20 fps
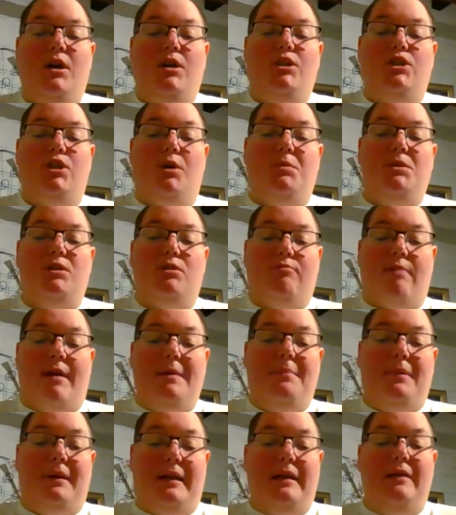John was a
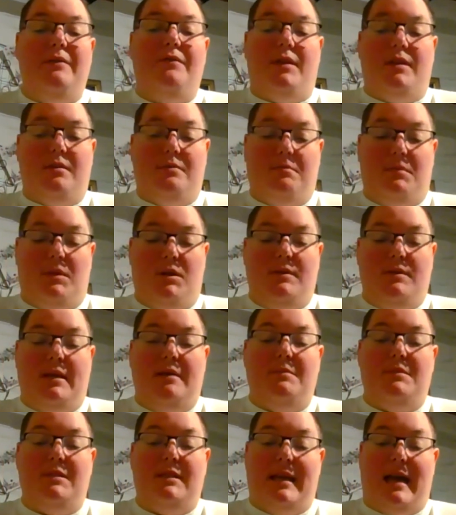great believer that
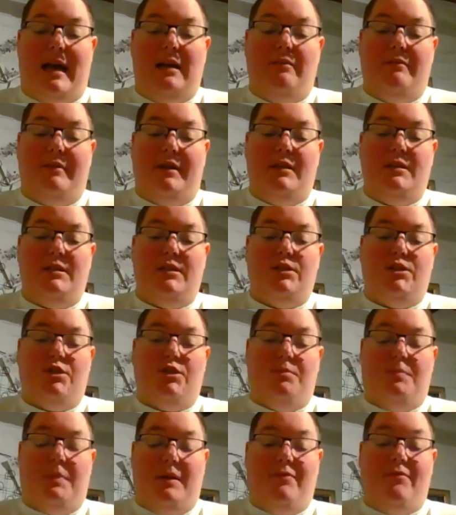museums and galleries
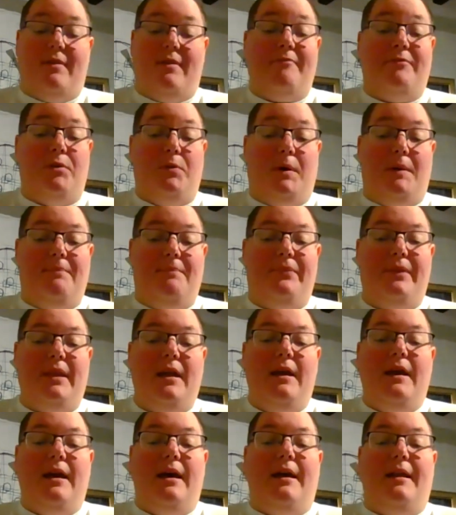should be for everyone,
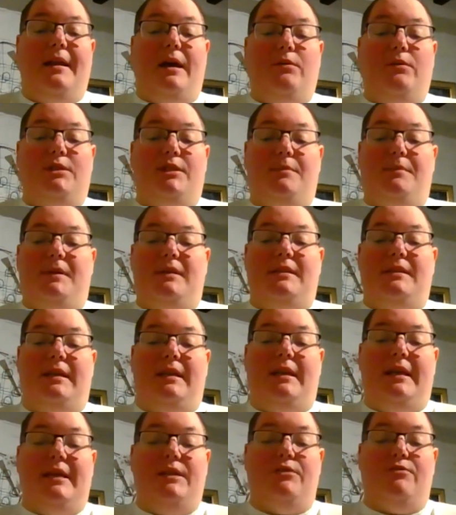an
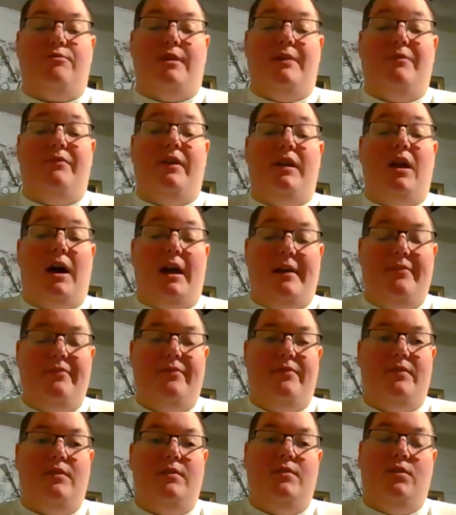LGBT history for life,
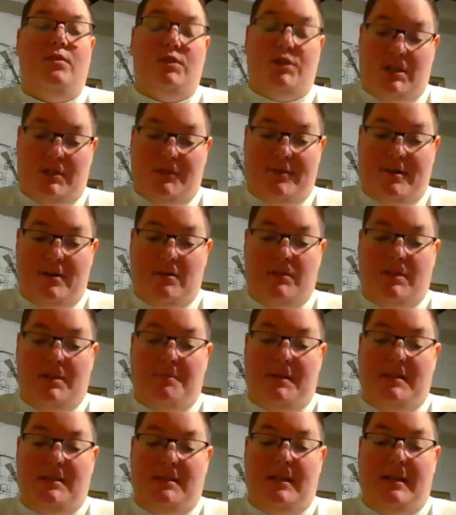not just for
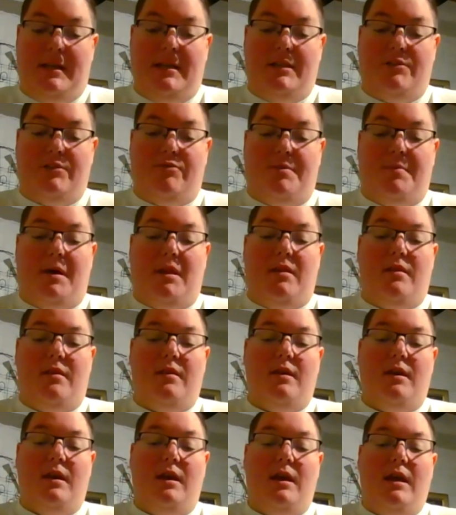LGBT History Month.
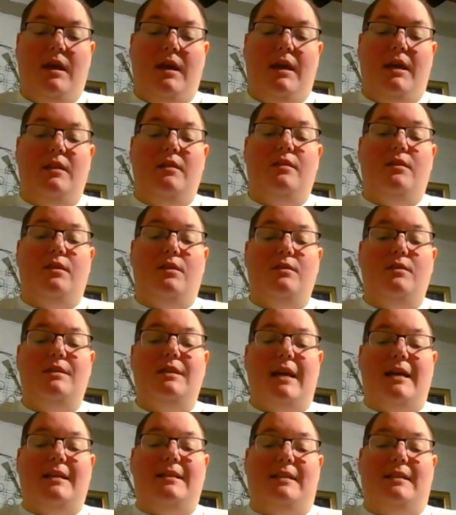He
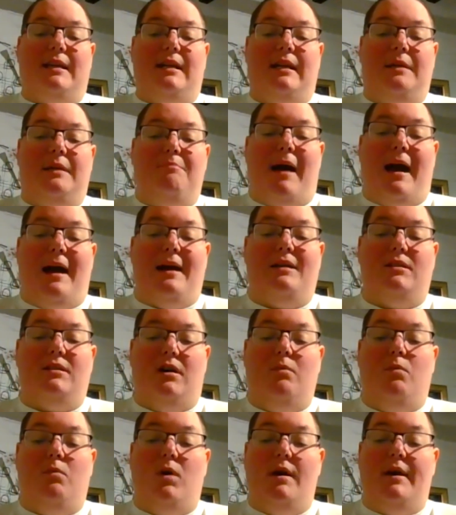enthusiastically backed
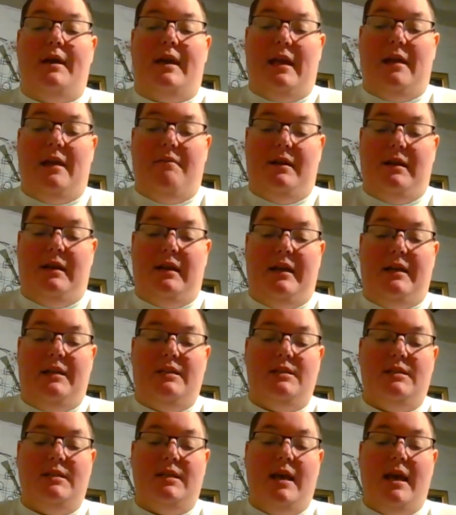our work here in
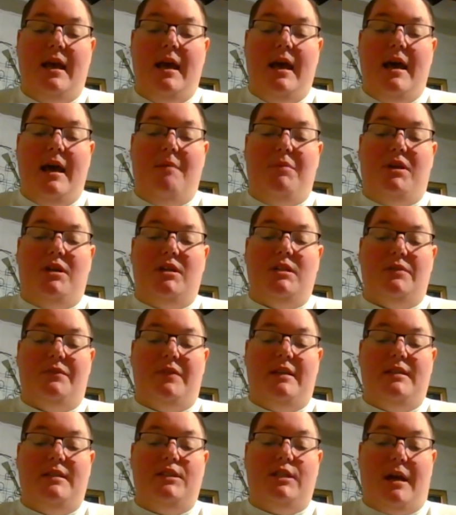Leeds, and because of
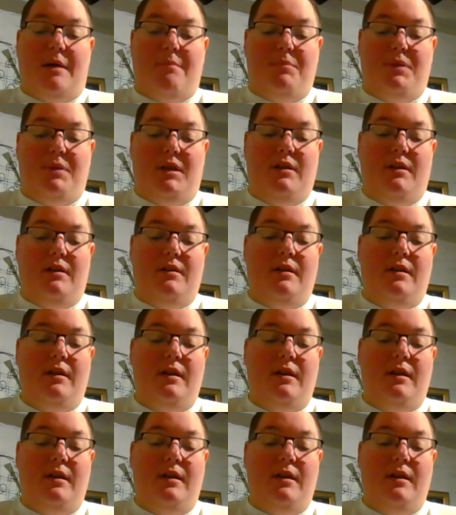his championing,